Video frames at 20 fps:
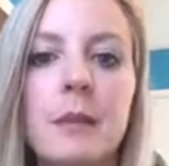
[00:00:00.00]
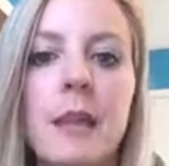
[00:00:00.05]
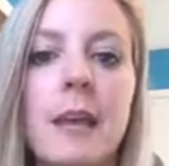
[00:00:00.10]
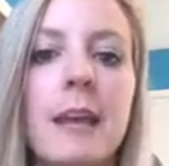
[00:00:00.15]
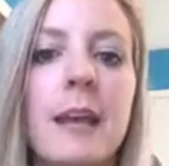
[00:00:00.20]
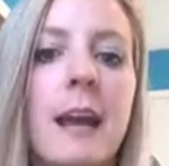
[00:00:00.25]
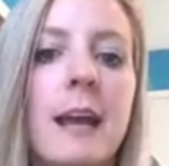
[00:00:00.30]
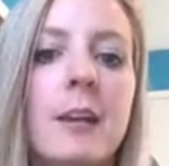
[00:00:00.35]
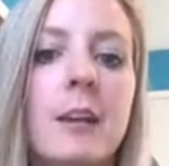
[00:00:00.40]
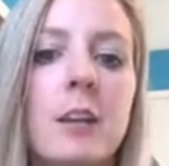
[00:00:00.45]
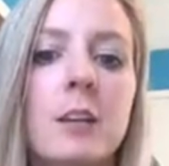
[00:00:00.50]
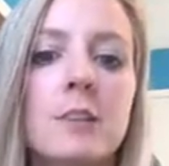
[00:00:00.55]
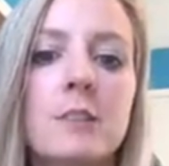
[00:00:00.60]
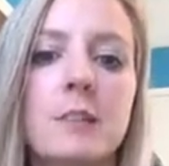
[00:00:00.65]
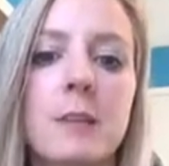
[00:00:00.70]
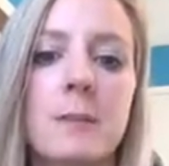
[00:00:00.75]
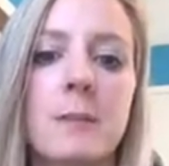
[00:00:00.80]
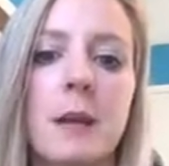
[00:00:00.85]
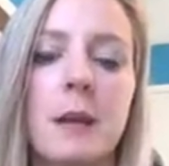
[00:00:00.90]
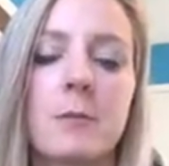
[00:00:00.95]
and I know
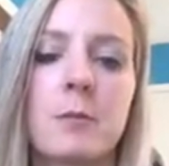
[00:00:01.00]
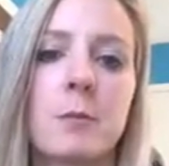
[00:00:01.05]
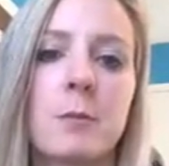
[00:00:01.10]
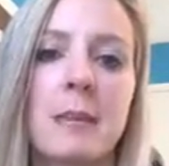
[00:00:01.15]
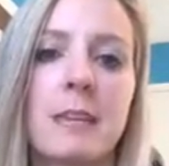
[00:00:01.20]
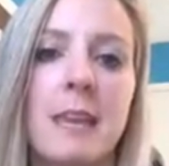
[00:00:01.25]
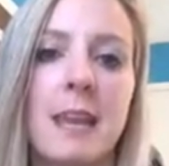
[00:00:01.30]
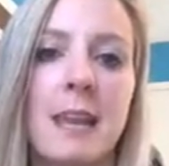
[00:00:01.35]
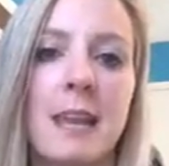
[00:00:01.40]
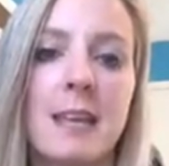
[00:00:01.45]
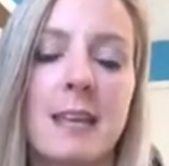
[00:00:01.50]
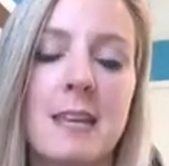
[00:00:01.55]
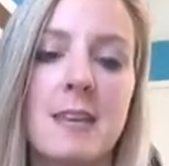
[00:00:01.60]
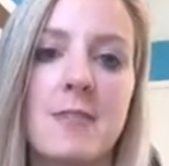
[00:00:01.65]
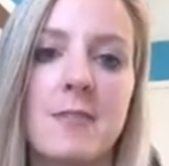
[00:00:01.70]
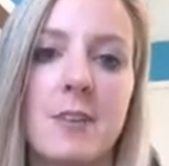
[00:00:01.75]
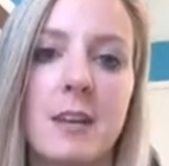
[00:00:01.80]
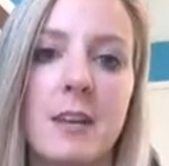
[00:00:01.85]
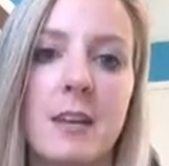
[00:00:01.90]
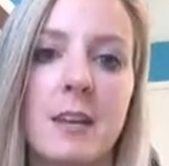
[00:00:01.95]
sometimes we can't
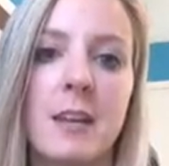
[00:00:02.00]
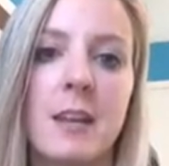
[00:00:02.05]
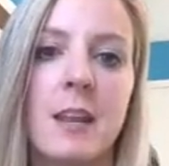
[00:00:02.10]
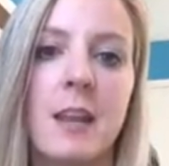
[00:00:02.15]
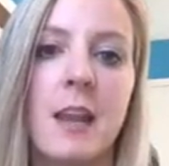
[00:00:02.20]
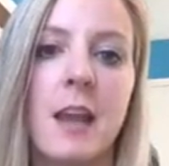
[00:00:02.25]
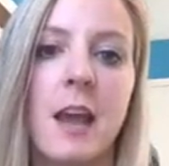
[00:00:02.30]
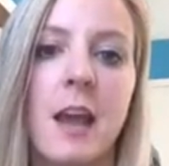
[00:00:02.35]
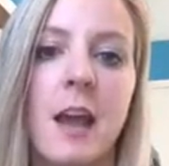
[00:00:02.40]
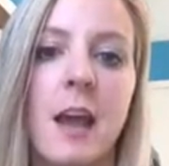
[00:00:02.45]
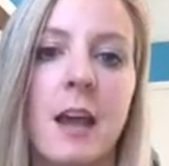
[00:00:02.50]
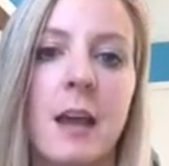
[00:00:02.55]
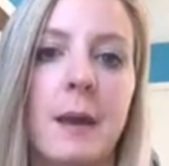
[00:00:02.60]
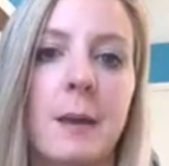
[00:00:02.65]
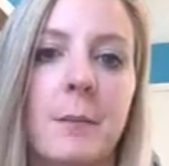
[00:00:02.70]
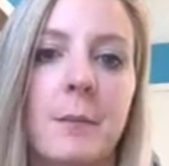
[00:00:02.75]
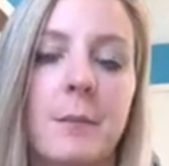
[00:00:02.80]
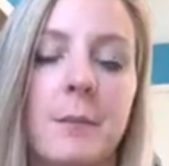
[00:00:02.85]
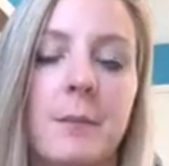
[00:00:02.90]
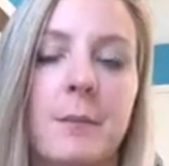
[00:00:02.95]
even
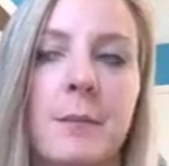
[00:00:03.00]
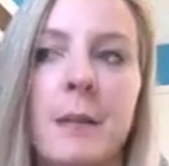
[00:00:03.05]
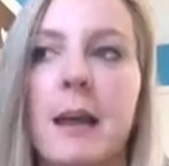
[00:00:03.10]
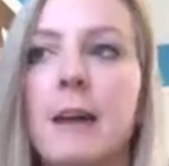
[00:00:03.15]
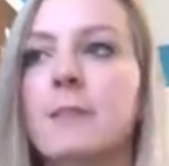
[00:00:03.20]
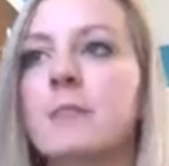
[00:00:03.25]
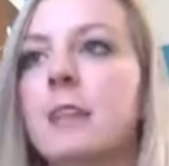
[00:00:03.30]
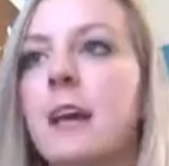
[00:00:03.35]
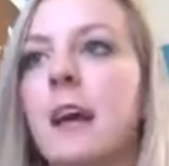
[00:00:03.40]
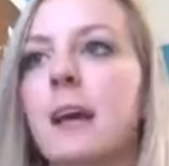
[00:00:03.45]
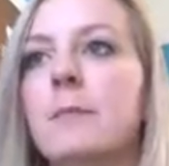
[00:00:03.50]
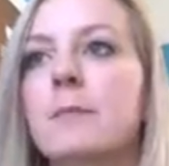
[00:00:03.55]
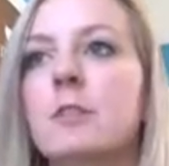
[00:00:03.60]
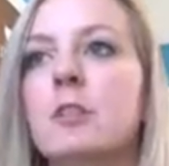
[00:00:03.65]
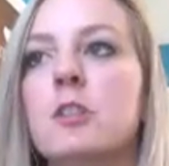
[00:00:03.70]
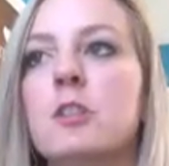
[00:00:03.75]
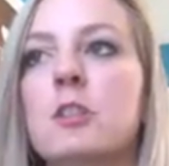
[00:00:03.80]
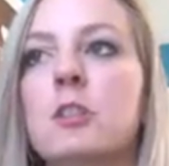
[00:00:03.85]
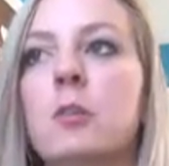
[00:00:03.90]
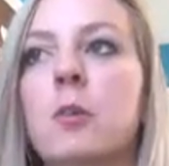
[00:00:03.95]
have time to
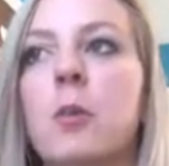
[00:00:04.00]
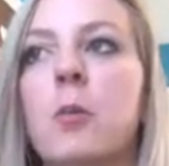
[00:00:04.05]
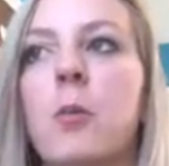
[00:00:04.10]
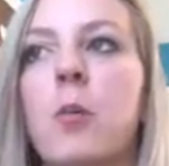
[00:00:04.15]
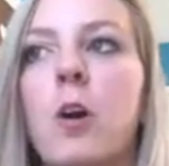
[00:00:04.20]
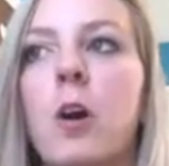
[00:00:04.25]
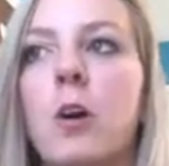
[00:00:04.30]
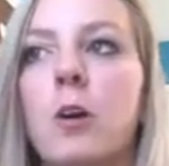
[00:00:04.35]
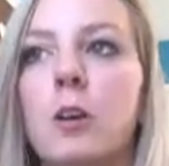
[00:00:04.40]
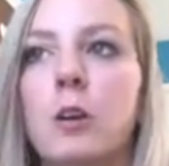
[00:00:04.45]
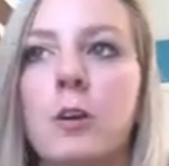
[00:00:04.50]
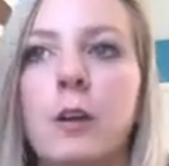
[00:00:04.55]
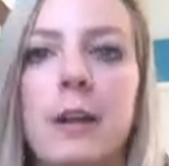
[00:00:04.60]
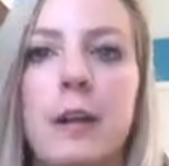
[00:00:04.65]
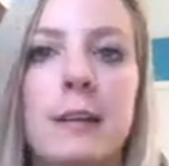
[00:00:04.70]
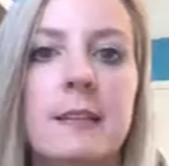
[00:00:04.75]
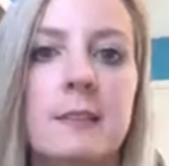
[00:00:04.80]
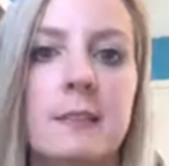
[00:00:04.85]
do a walk, okay?